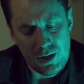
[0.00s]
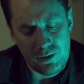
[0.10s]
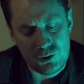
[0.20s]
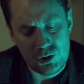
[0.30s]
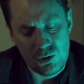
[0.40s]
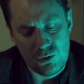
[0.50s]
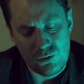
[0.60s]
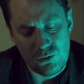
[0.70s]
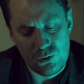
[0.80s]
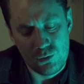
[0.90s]
I was
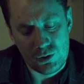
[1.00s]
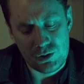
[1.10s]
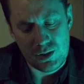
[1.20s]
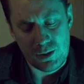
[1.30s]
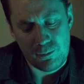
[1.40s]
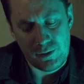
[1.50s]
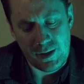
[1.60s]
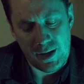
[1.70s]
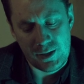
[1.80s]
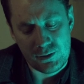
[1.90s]
going through what I
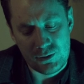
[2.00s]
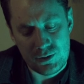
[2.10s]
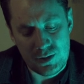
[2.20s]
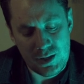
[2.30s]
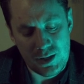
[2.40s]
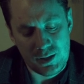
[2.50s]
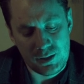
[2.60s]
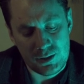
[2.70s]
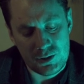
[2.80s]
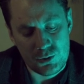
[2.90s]
planned on
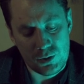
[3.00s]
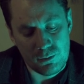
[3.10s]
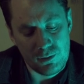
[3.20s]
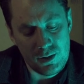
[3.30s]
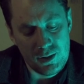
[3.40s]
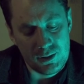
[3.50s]
saying to him